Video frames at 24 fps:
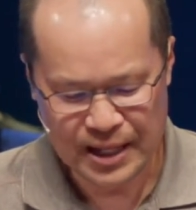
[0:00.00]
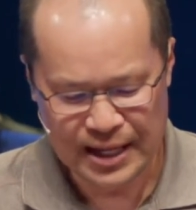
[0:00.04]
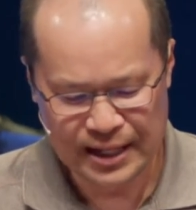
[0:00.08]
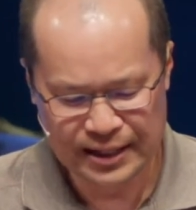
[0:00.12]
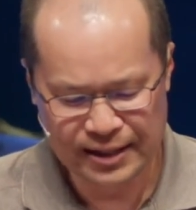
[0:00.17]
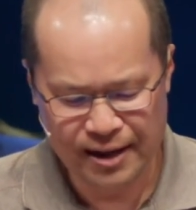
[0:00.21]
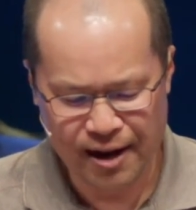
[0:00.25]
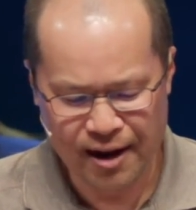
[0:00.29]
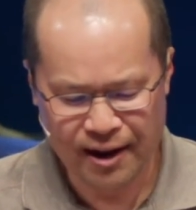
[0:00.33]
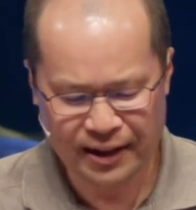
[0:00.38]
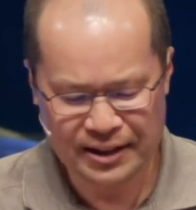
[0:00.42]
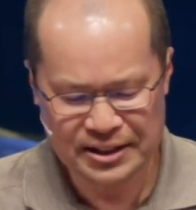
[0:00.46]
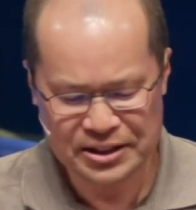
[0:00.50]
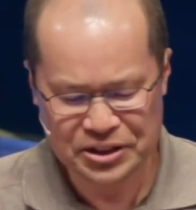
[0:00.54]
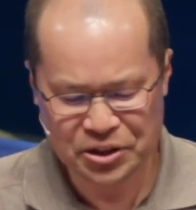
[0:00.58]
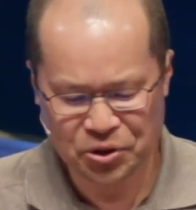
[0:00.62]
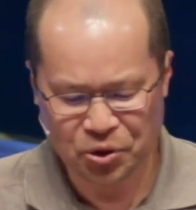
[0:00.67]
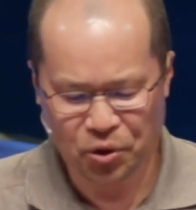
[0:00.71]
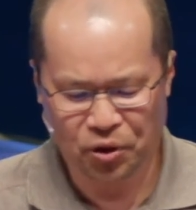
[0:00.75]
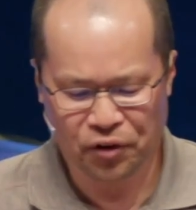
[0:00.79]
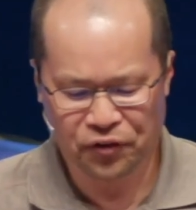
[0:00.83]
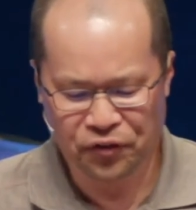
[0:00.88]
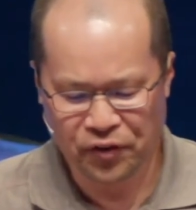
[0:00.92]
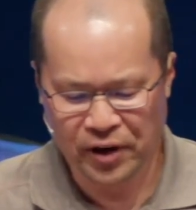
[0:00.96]
God is
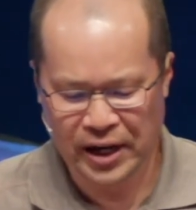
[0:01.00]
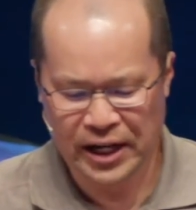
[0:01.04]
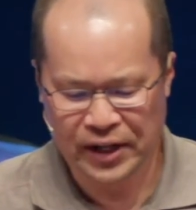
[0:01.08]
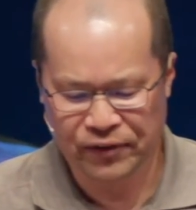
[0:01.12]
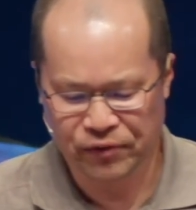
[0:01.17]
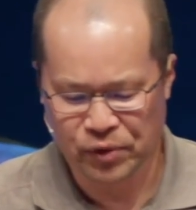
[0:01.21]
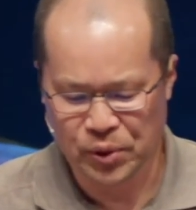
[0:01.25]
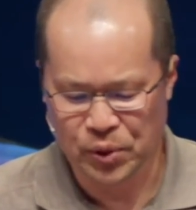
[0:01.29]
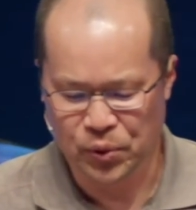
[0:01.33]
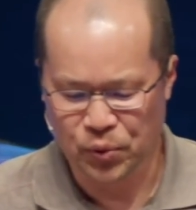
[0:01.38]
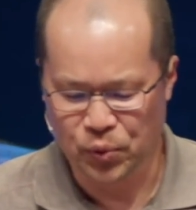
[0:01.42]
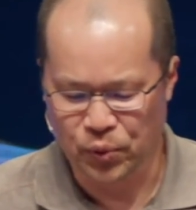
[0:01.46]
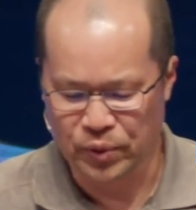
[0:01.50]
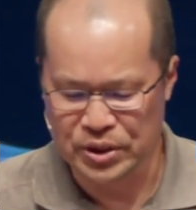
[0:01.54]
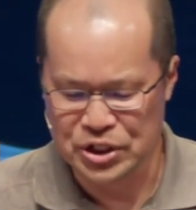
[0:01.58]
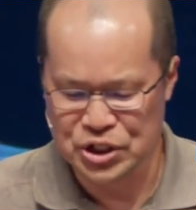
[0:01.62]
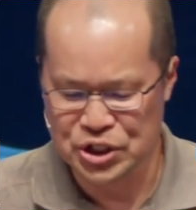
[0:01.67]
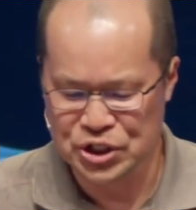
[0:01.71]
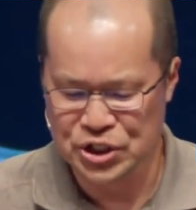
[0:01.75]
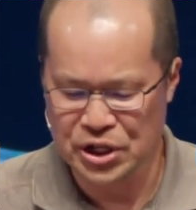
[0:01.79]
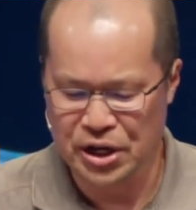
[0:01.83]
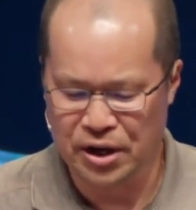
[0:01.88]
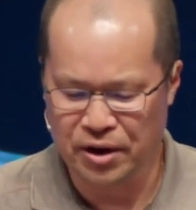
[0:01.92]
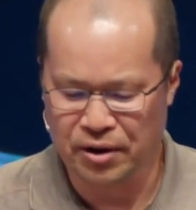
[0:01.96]
glorified, everyone, when we
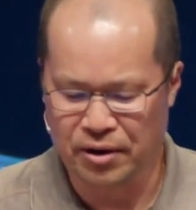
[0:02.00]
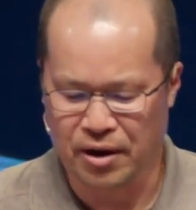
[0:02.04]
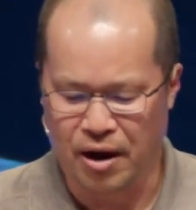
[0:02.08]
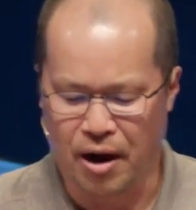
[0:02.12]
share